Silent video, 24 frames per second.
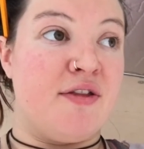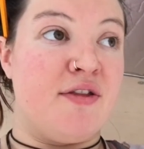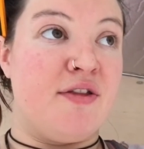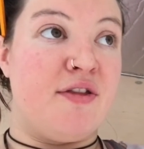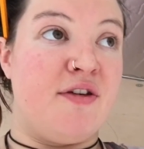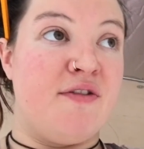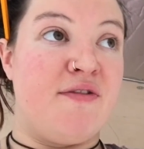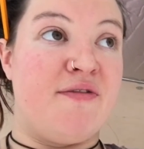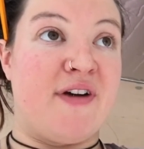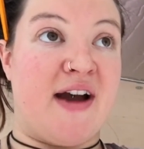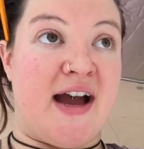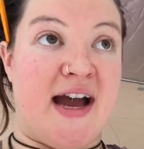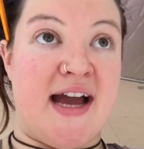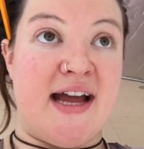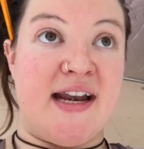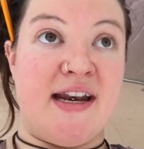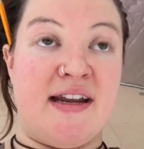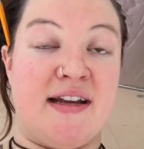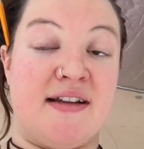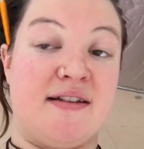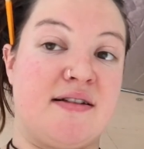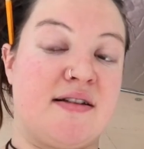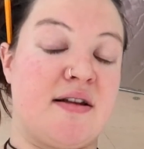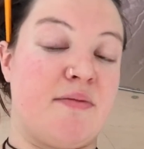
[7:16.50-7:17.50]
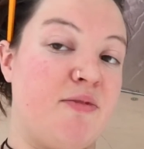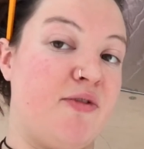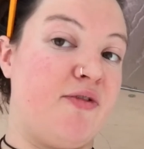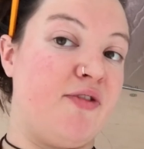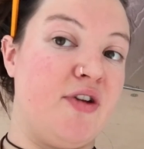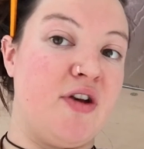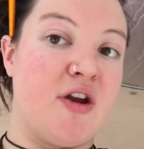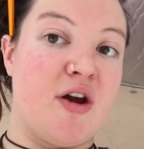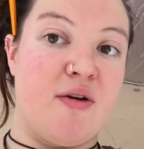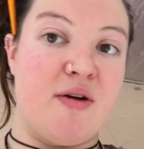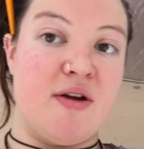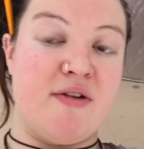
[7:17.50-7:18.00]
the van, as some of
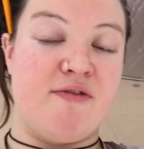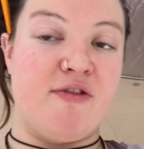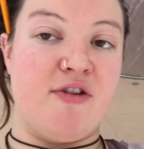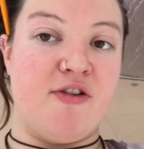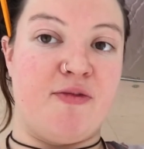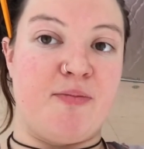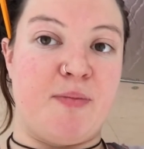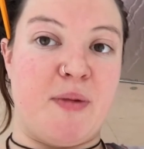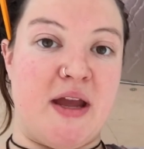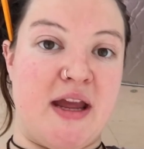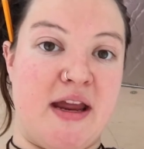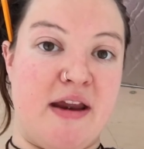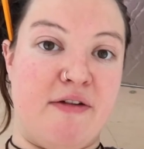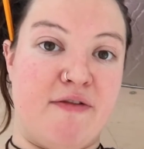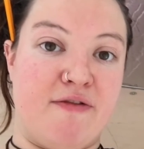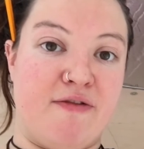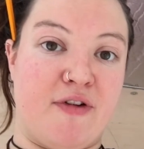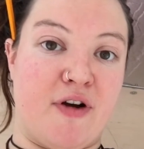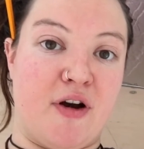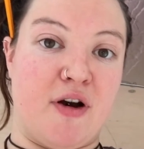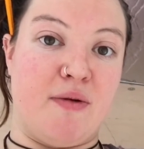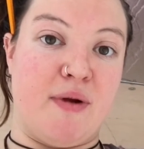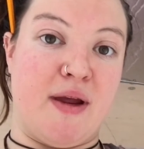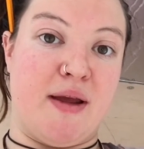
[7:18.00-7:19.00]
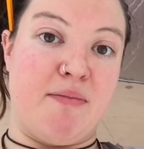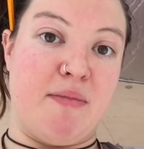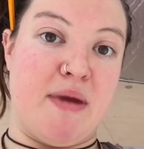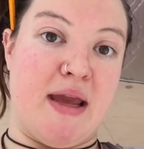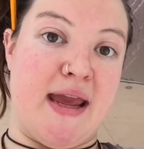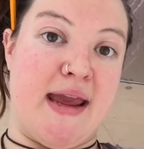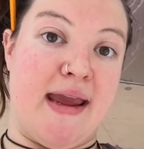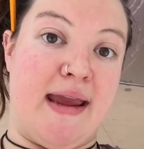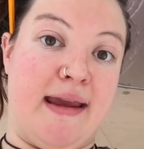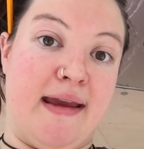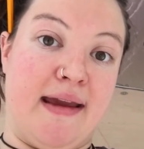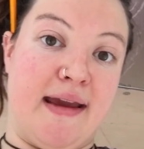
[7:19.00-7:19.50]
you know if you've been following
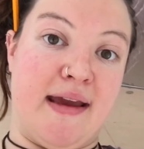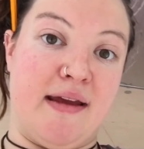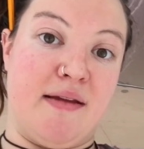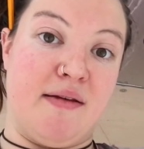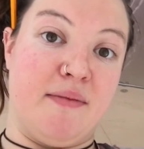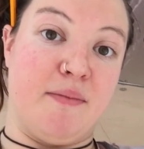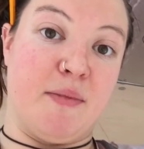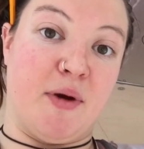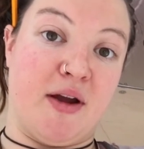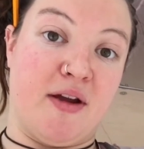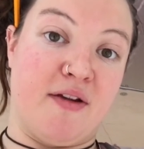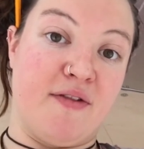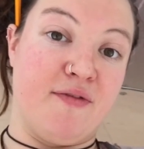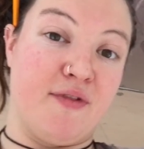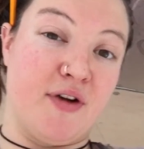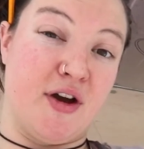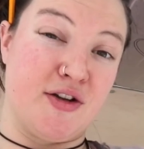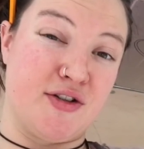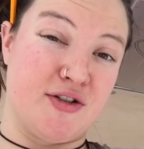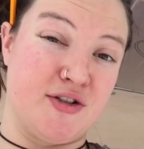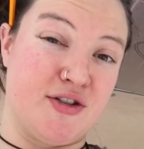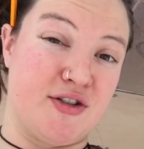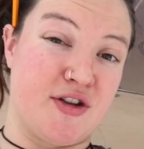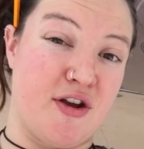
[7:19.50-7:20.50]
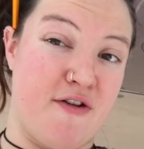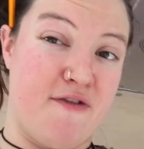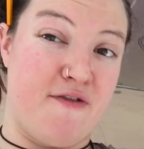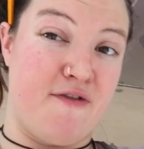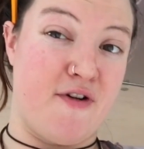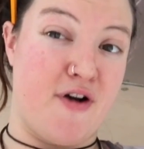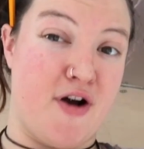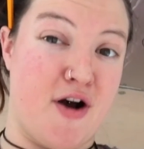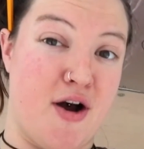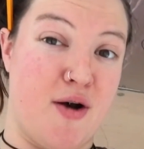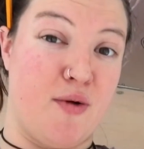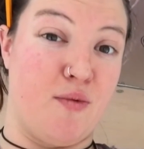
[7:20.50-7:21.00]
me in my conversion so
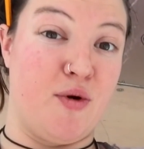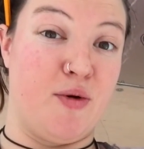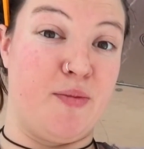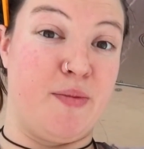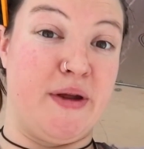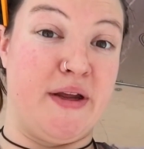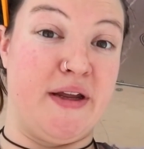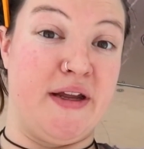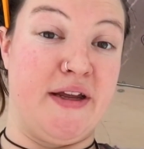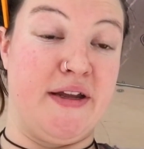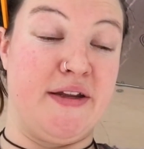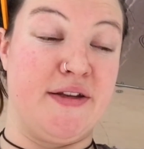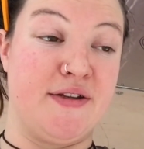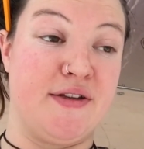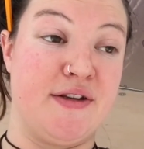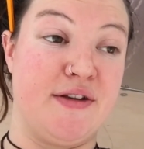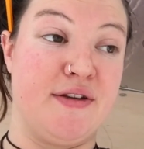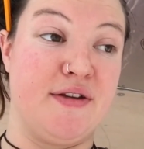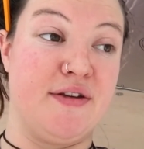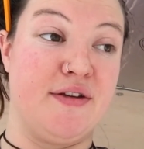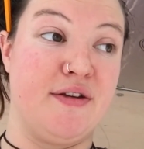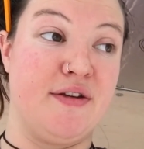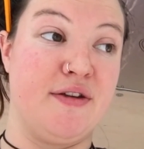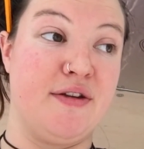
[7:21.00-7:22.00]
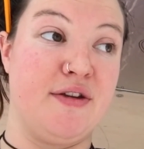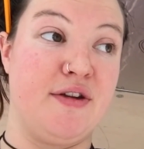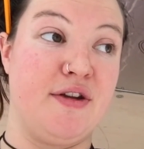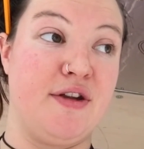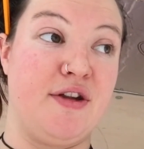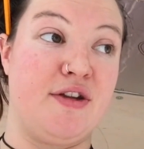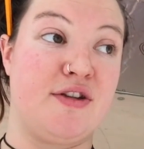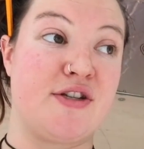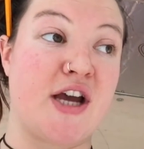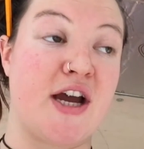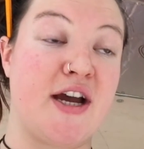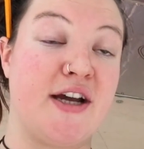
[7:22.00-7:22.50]
far, will be
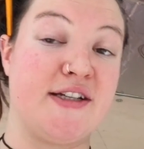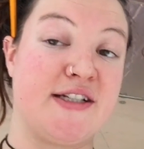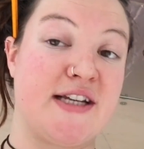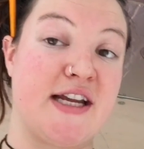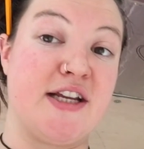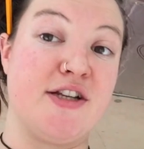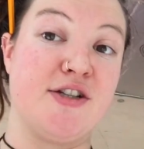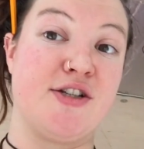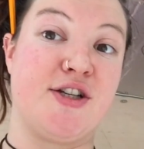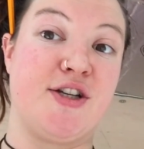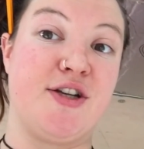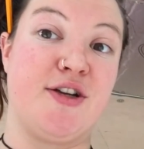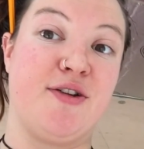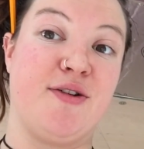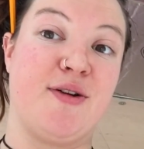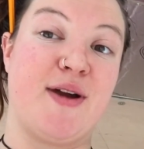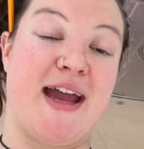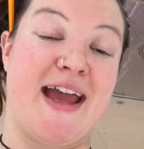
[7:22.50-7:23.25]
turned into